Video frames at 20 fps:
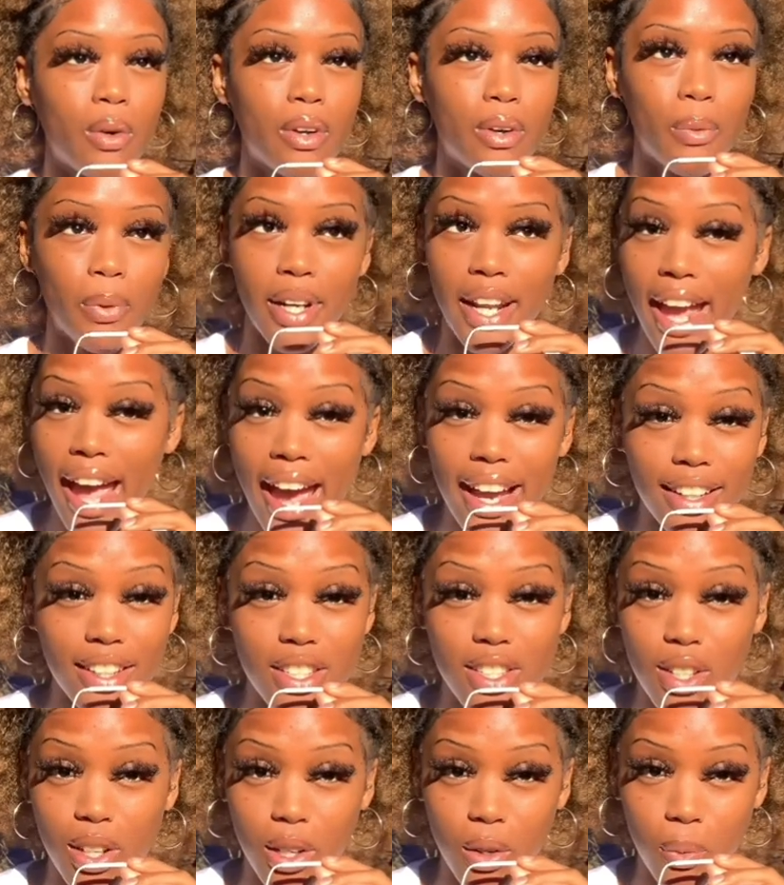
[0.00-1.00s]
when they act a
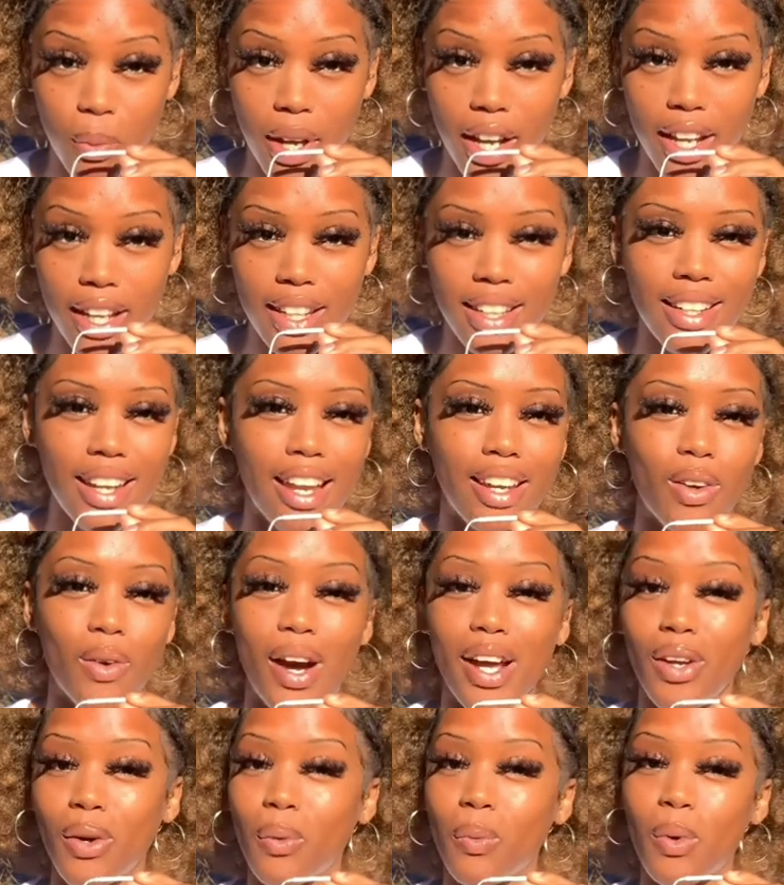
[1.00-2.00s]
certain way, and I know
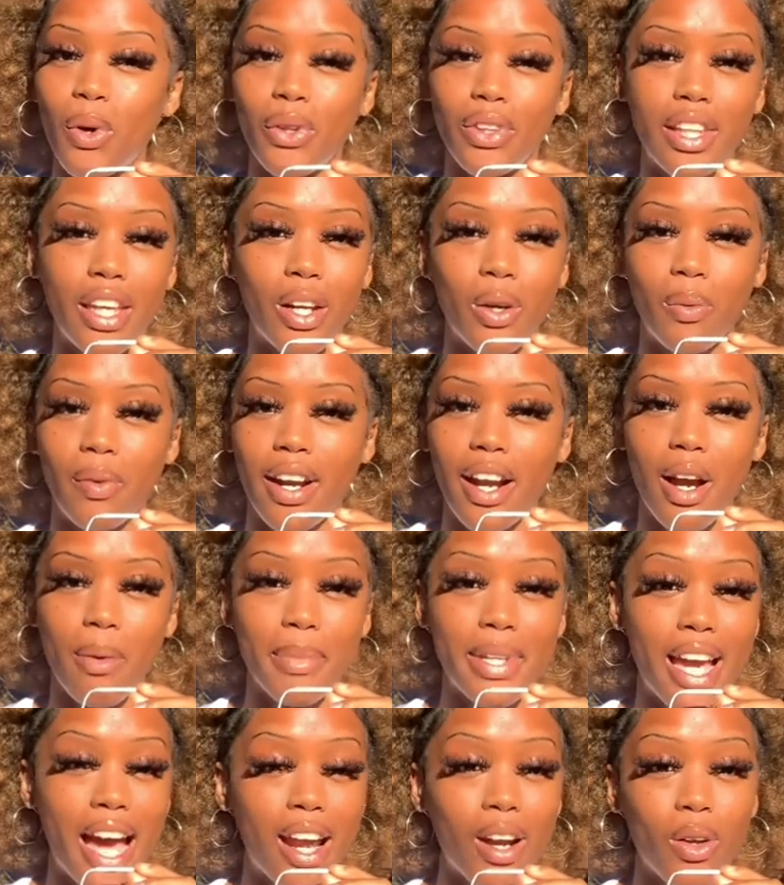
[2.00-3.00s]
I don't want that around
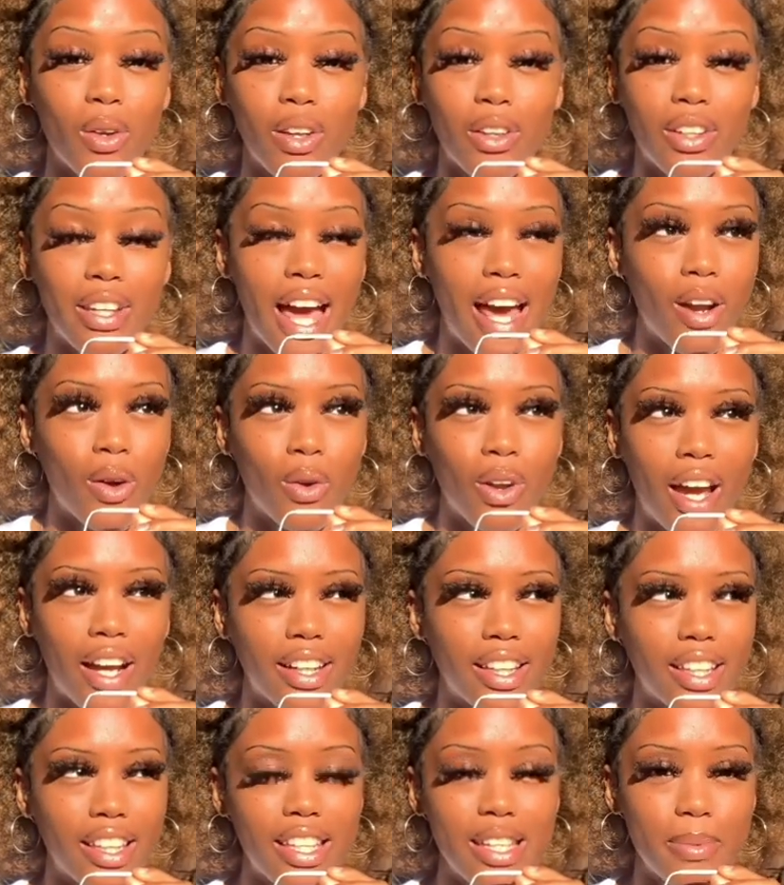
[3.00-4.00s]
me, I don't like
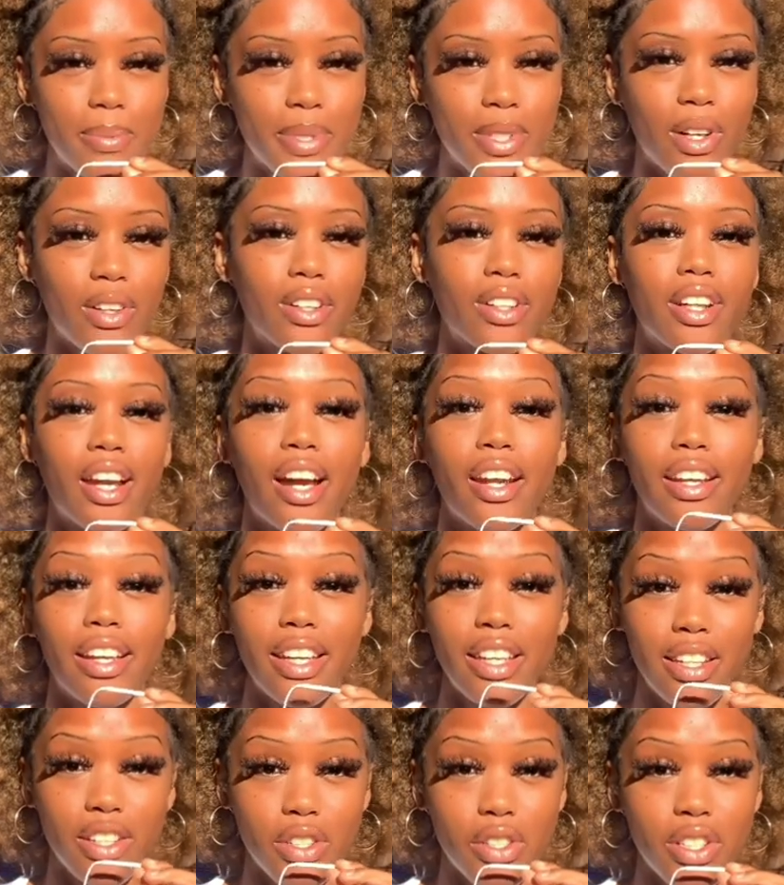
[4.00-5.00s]
to keep certain kind of
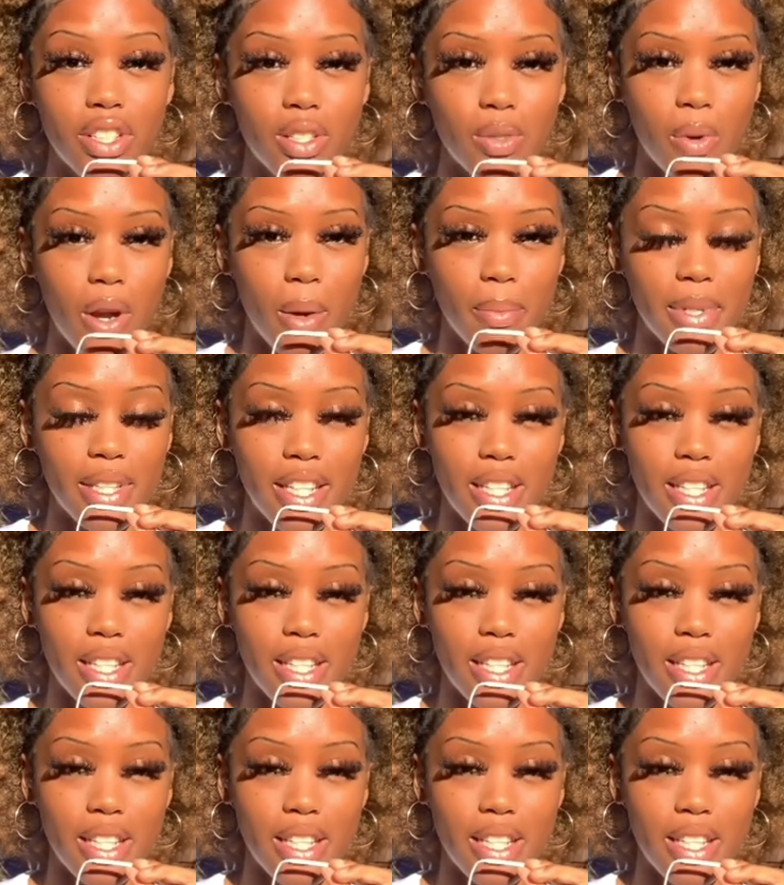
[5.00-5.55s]
energies around me.